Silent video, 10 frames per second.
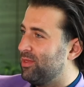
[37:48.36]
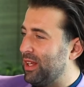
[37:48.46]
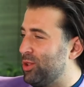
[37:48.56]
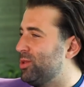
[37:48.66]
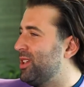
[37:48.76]

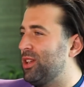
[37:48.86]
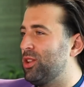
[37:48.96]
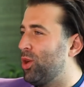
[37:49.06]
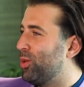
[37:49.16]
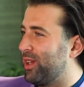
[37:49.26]
And you
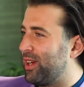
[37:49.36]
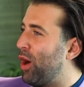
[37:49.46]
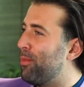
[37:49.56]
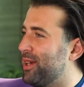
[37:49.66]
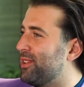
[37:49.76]
didn't know like
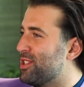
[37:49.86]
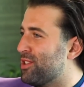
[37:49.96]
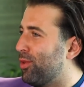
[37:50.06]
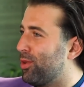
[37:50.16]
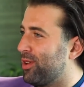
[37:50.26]
how big
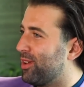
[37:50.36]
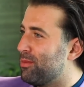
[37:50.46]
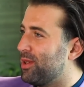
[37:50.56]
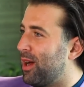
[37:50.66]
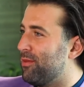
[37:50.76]
this photo gonna
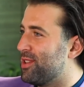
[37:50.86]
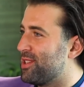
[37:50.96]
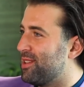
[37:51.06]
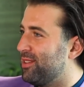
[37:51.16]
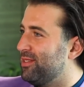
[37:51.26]
be,
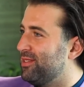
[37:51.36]
obviously.